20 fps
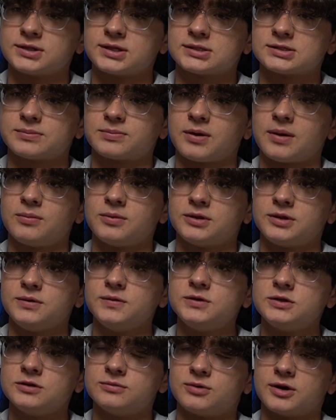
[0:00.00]
think that's a problem with
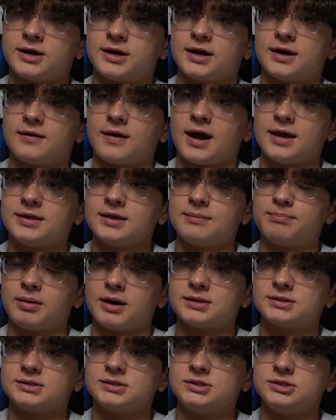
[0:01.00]
YouTube right now. I think
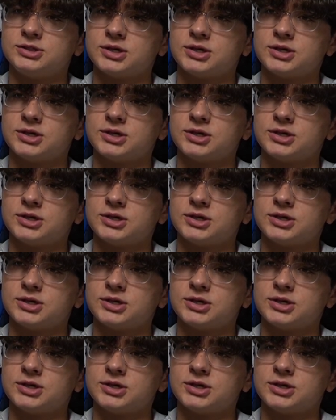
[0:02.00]
bots in